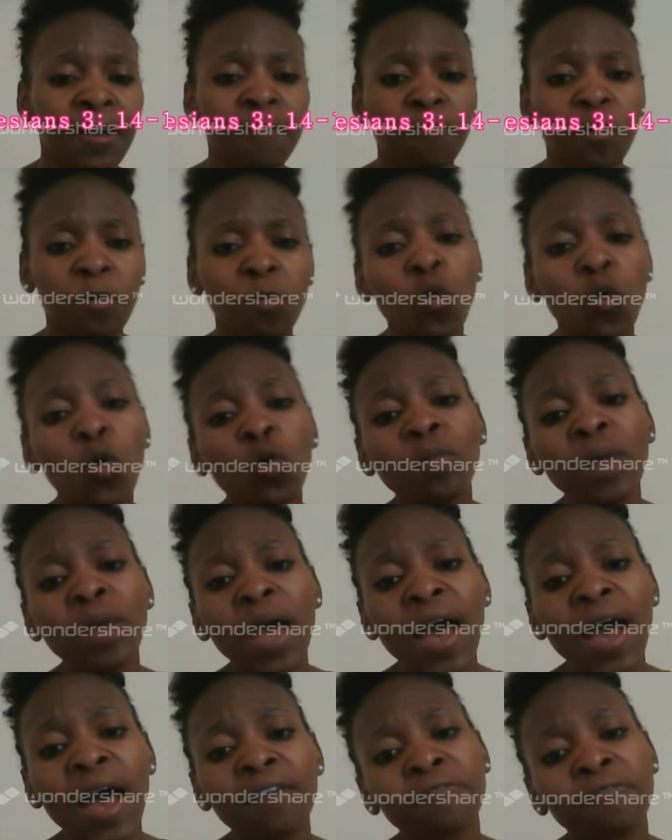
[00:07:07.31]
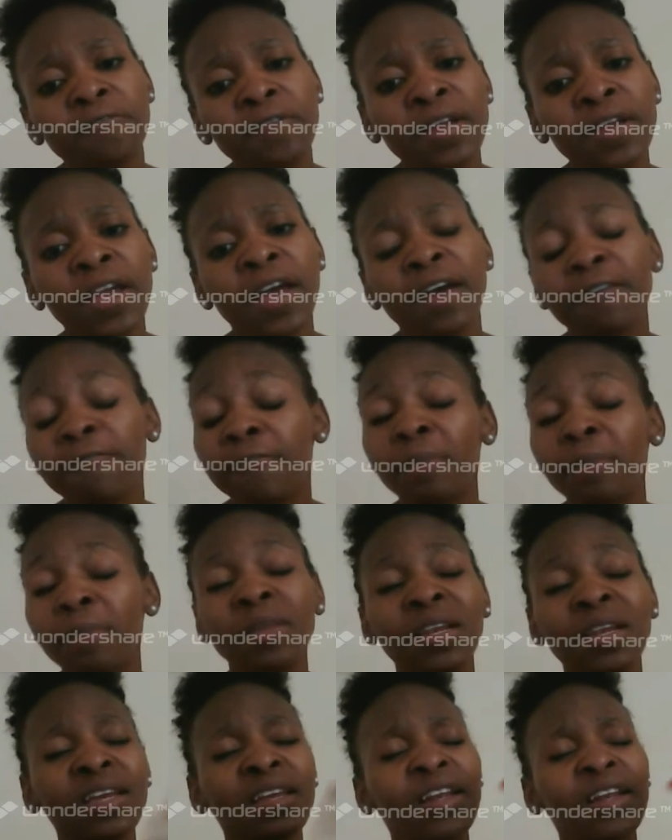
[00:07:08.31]
from whom every
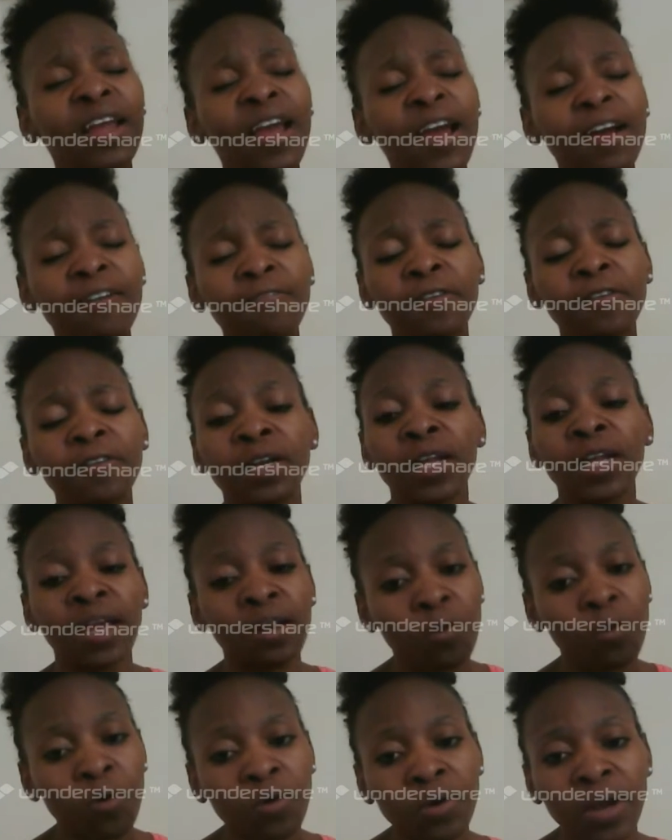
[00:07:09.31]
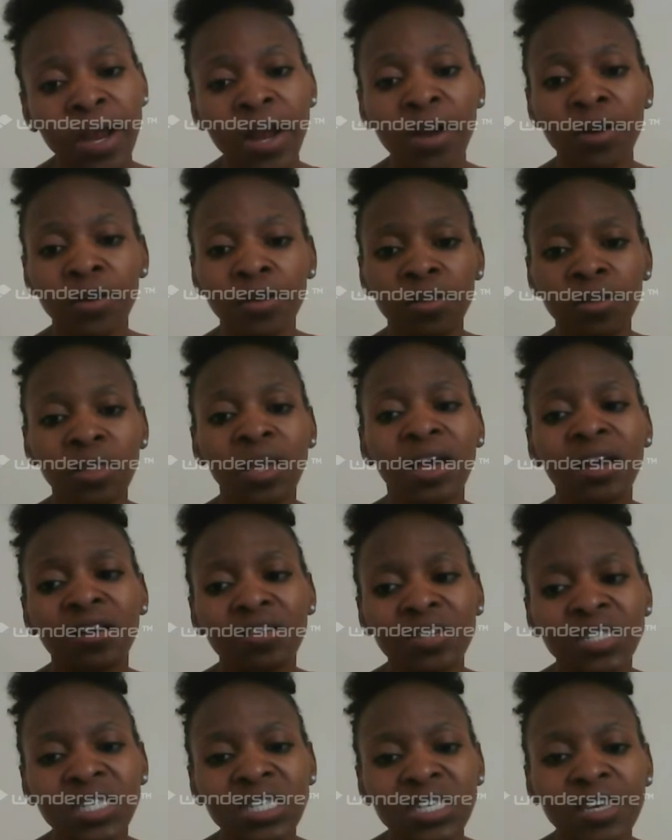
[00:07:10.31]
family in heaven and on earth
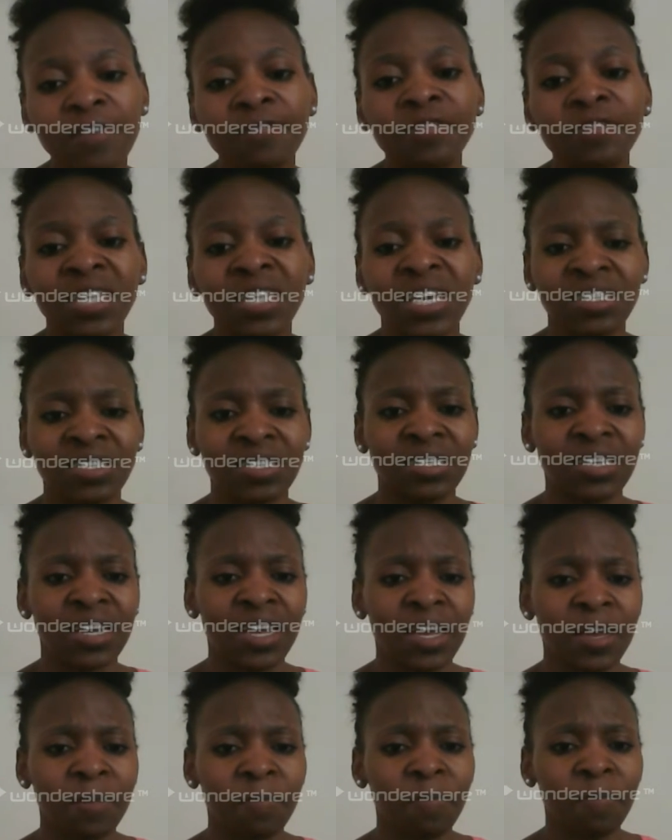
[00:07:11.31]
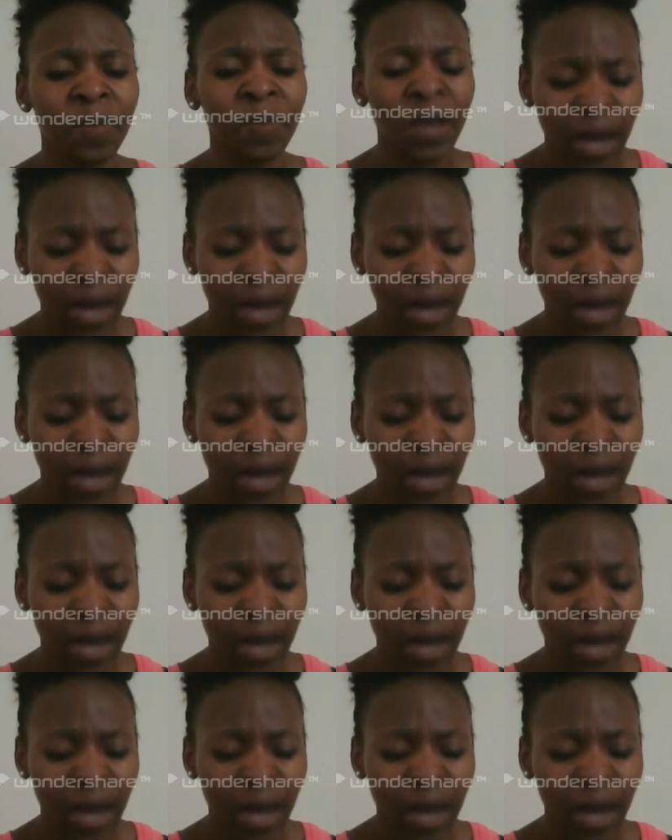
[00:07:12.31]
receives its name.